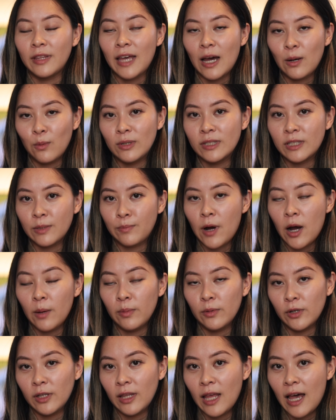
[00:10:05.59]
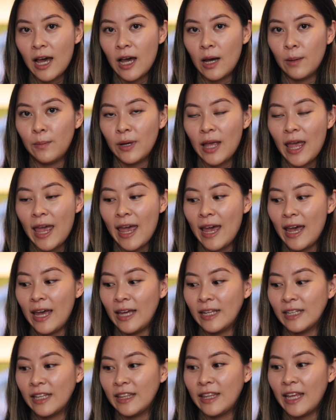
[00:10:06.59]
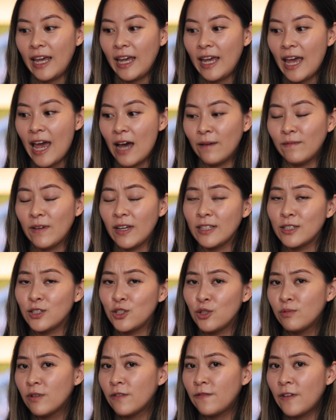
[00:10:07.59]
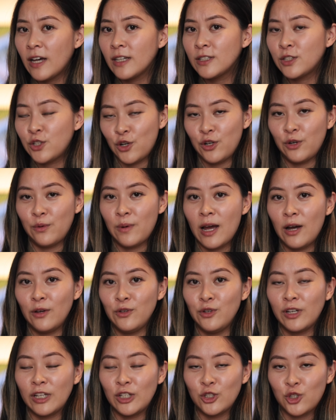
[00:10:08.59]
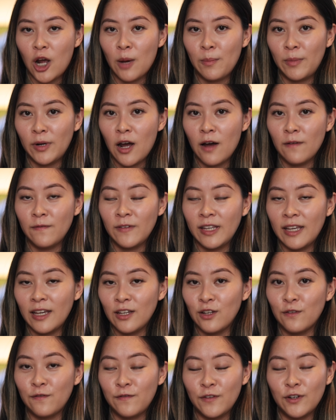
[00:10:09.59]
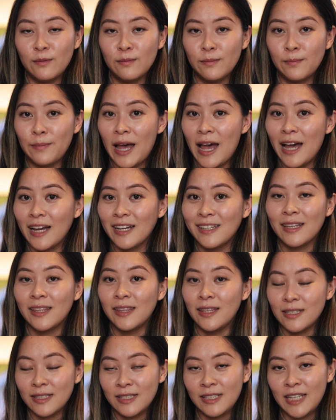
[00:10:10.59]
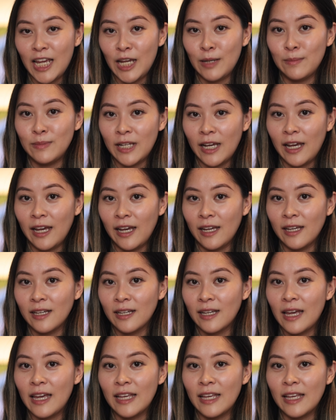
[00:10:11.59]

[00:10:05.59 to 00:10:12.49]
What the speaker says: That one's a popular lab, and they have a super fast turnaround. You can drop it off and get your film back the same day.